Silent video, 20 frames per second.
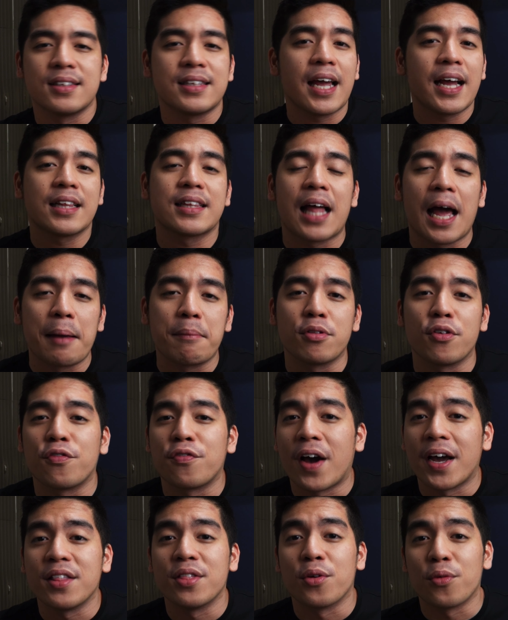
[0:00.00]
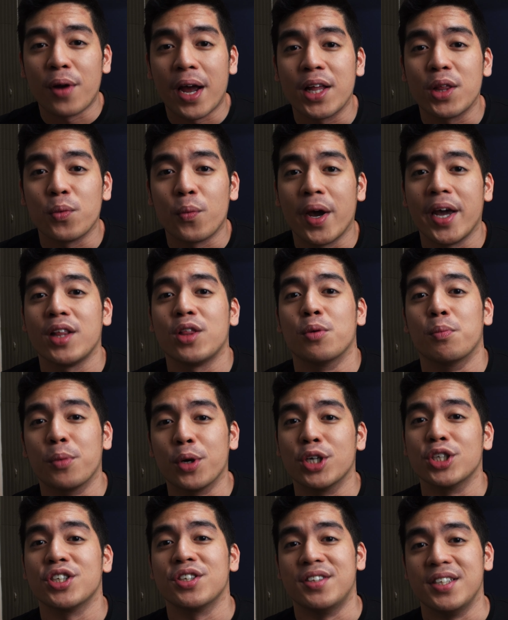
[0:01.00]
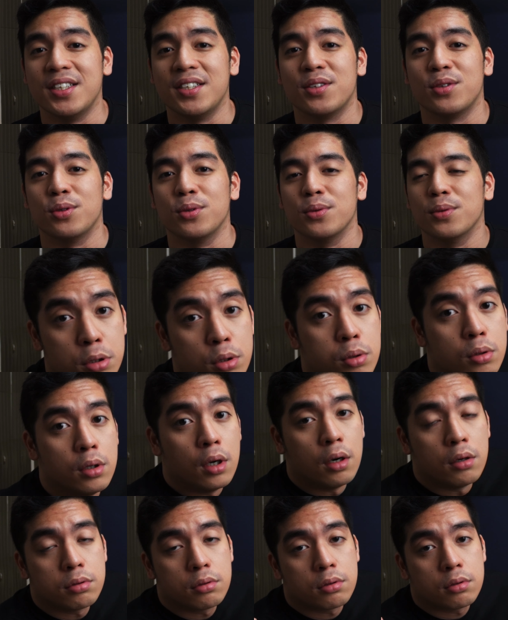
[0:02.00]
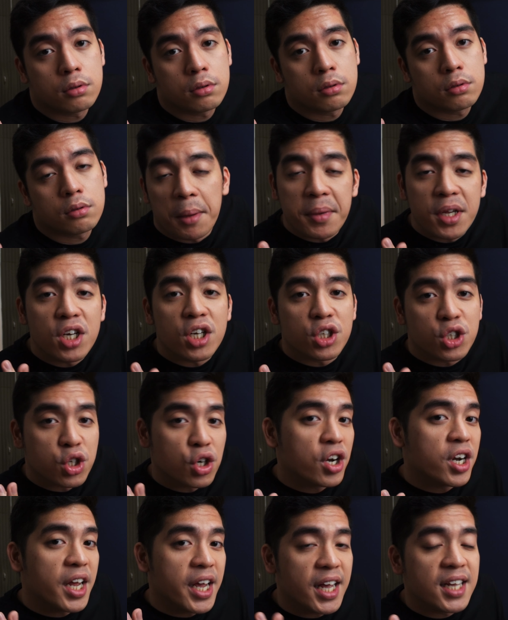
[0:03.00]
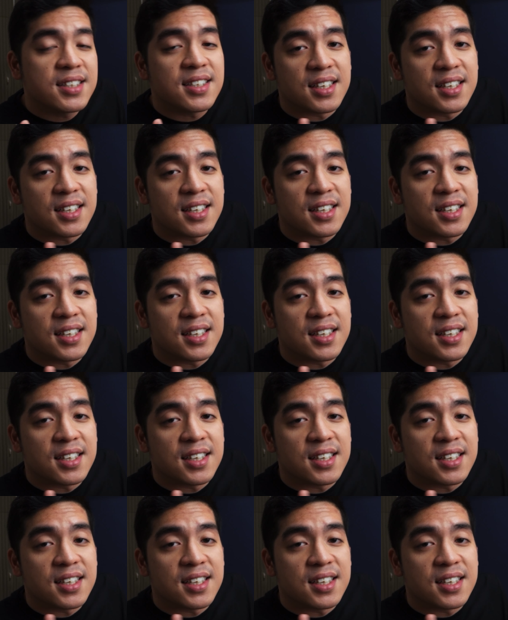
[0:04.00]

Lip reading: take time to find the right way to merge these two. But who knows? I mean, it surely is